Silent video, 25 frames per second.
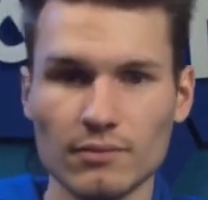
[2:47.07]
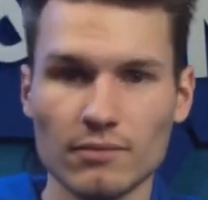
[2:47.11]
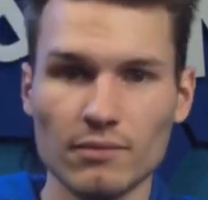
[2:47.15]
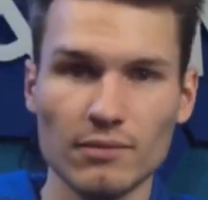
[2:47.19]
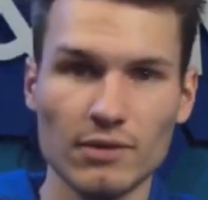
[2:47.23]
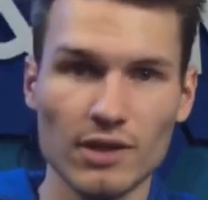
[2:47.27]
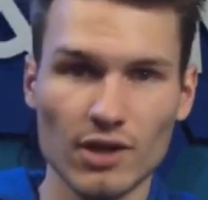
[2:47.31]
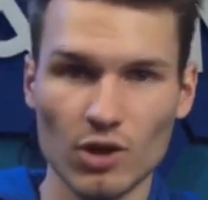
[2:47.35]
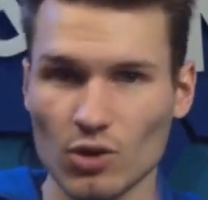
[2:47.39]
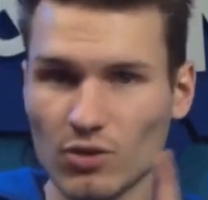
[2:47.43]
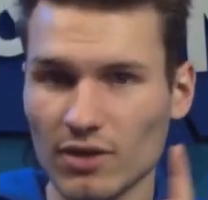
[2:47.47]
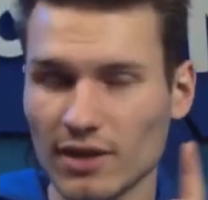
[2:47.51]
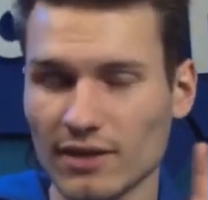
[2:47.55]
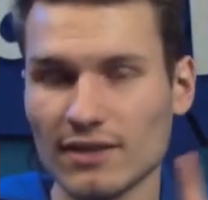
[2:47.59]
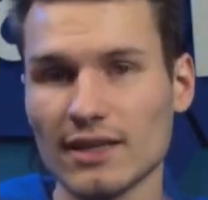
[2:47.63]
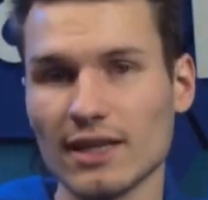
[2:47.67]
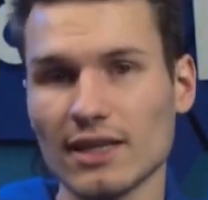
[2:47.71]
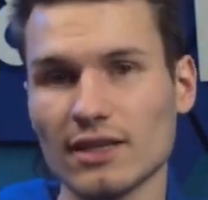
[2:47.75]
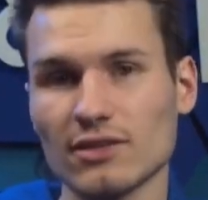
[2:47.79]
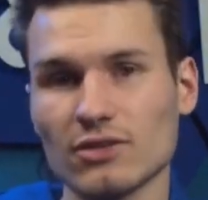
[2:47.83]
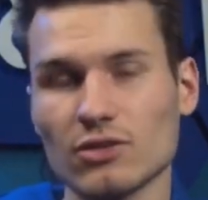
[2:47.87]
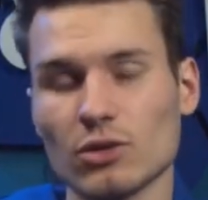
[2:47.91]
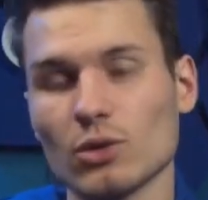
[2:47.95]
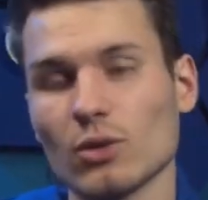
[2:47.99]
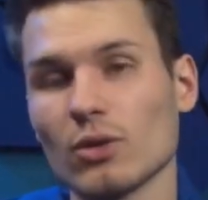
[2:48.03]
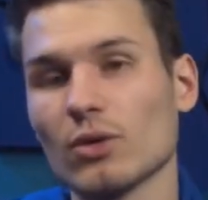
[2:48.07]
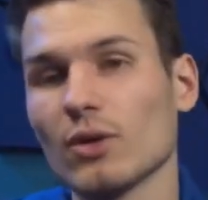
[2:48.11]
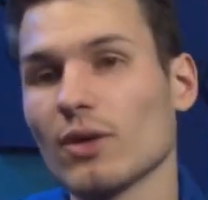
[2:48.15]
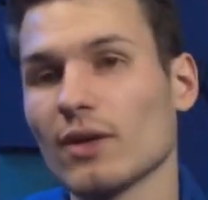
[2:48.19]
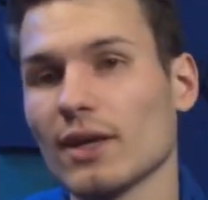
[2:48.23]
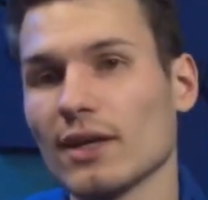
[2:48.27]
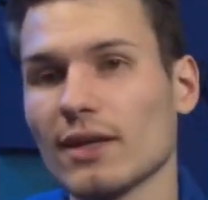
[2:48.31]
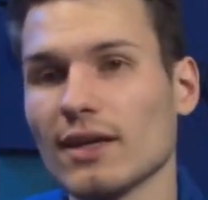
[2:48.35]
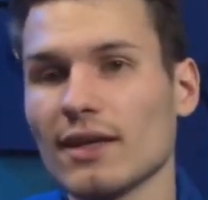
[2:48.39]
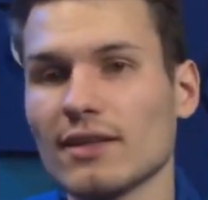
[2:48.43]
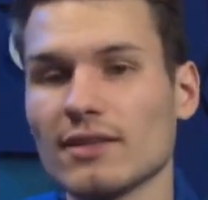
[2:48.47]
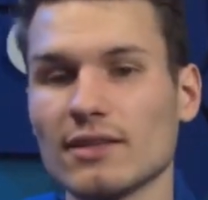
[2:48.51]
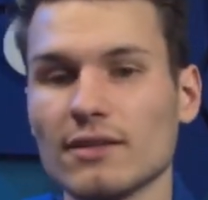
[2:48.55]
The only thing installed on
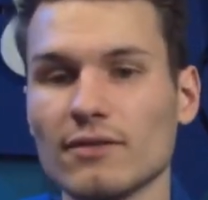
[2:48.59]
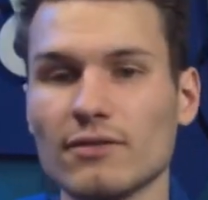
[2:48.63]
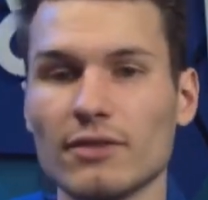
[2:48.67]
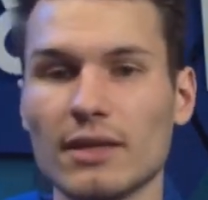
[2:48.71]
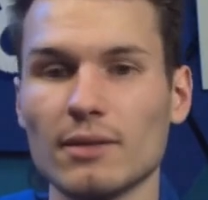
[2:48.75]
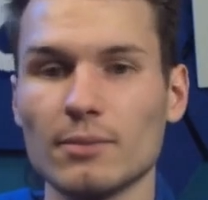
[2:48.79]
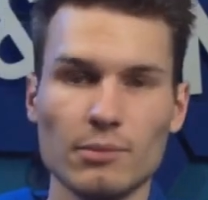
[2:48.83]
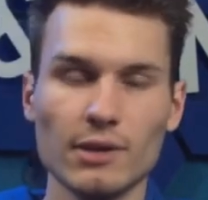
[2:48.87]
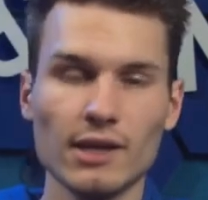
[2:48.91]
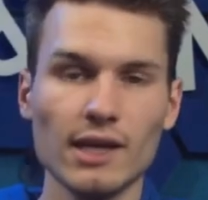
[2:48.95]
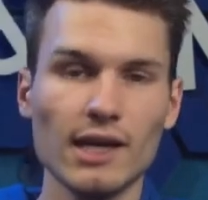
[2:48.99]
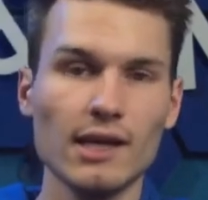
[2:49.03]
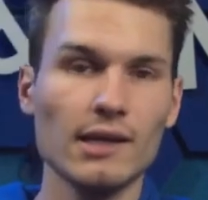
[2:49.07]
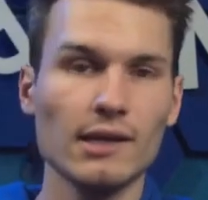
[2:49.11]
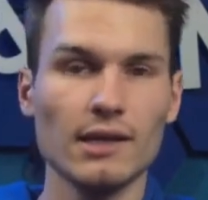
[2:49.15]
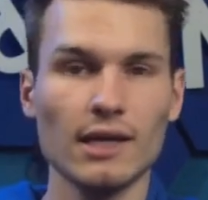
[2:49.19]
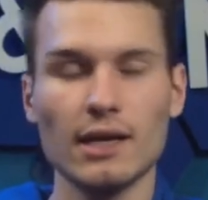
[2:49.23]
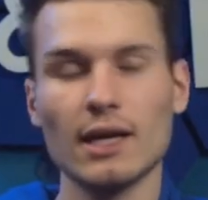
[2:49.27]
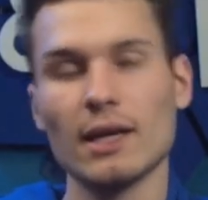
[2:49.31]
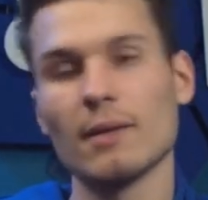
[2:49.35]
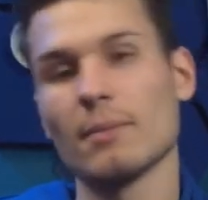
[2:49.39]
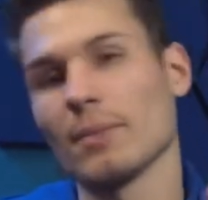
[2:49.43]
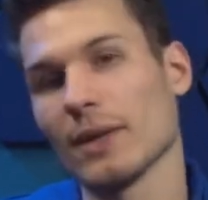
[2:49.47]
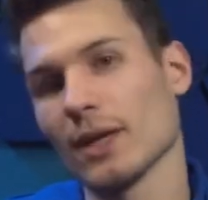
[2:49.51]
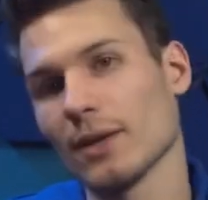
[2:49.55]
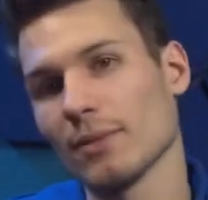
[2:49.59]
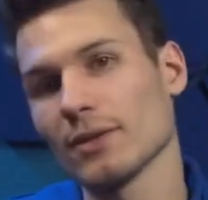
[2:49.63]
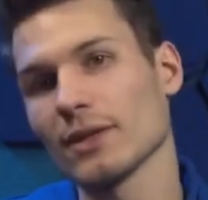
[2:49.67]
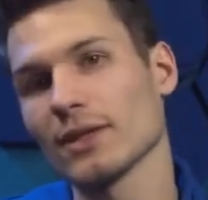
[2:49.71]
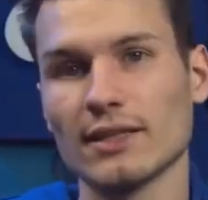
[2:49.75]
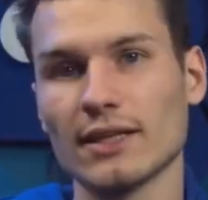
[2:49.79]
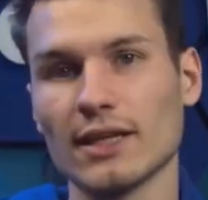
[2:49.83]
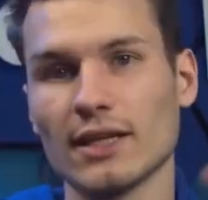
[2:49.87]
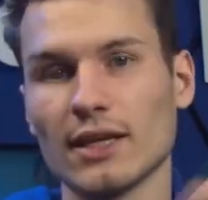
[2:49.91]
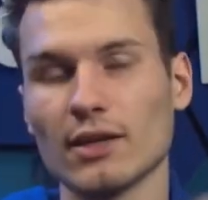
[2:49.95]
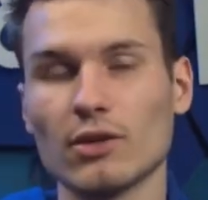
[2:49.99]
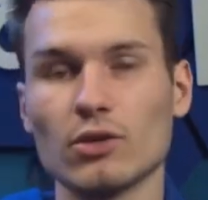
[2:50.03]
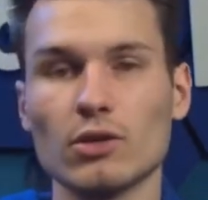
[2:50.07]
it is the VPN that I
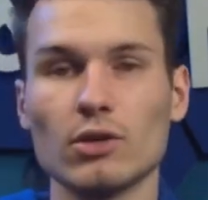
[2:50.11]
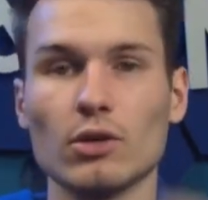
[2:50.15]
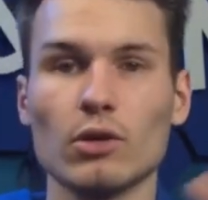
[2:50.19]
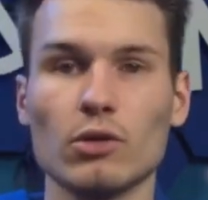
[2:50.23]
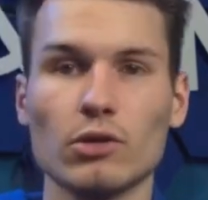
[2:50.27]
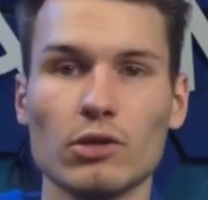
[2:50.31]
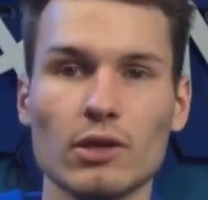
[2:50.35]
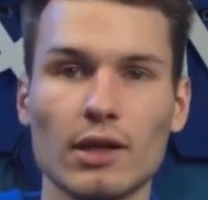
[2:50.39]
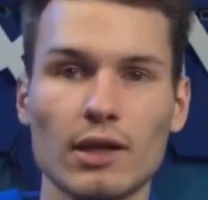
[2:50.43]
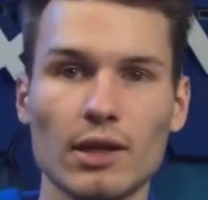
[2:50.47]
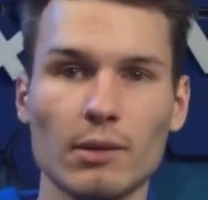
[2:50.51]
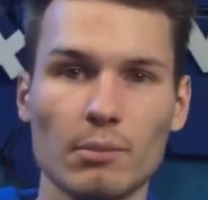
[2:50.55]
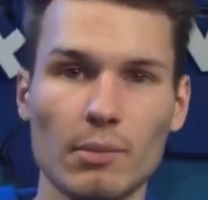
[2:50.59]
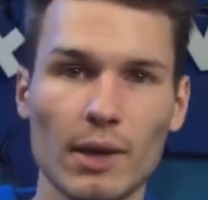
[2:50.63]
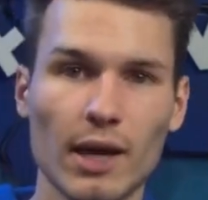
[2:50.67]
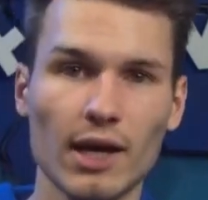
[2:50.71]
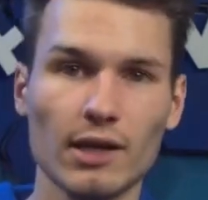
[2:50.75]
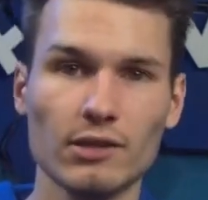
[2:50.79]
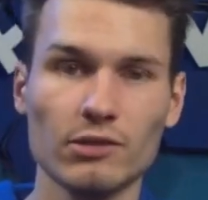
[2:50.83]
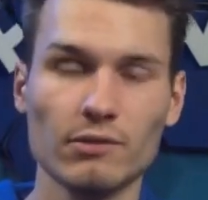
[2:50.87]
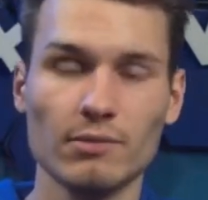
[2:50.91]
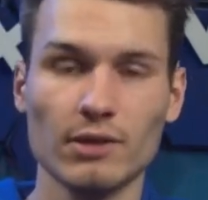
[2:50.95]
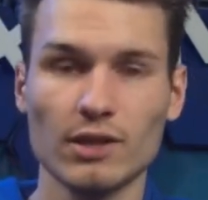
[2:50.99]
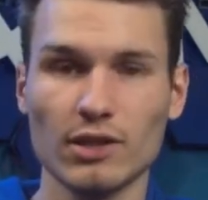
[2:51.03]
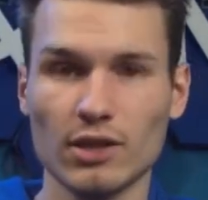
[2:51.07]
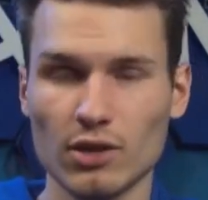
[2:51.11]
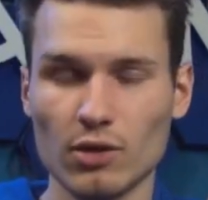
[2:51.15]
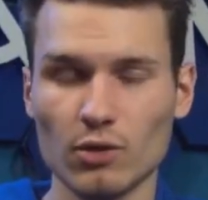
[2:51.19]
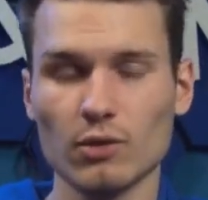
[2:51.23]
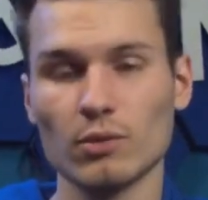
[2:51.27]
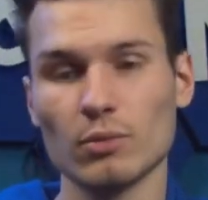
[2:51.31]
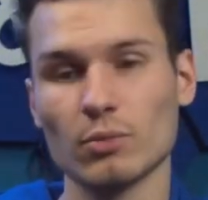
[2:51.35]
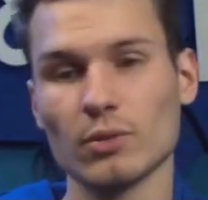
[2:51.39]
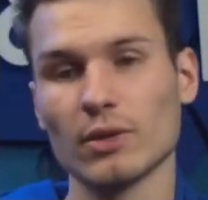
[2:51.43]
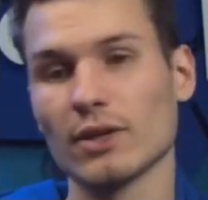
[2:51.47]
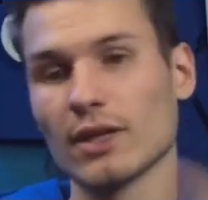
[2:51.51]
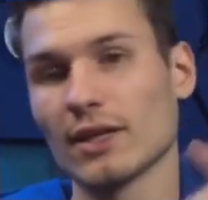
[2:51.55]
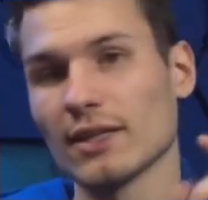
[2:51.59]
previously introduced in a past video,
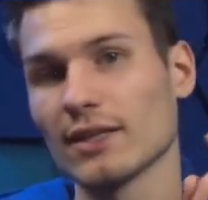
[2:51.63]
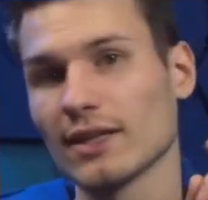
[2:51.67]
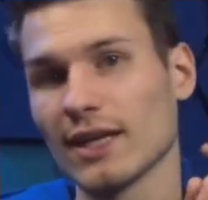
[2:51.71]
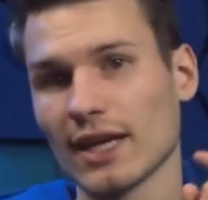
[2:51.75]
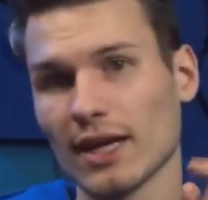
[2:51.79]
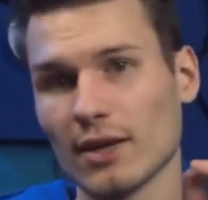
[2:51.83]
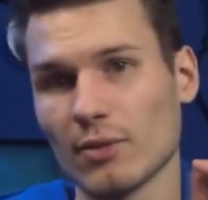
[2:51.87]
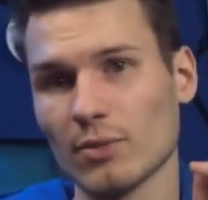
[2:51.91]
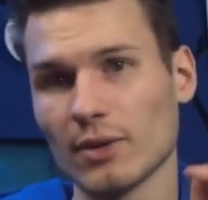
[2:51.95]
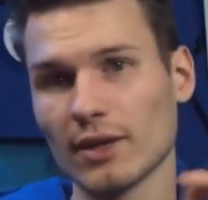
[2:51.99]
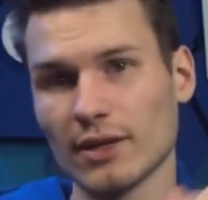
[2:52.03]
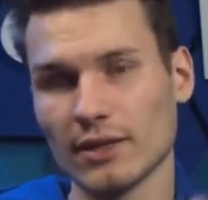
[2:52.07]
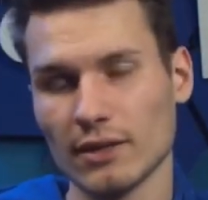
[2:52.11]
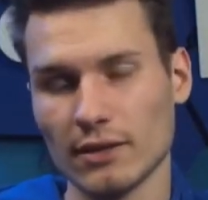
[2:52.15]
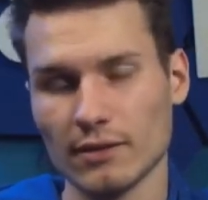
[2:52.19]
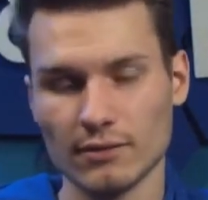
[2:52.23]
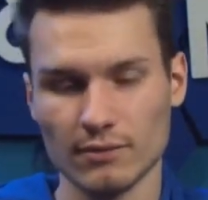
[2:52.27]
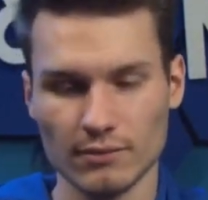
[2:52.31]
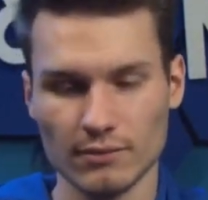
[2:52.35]
which is Tailwind.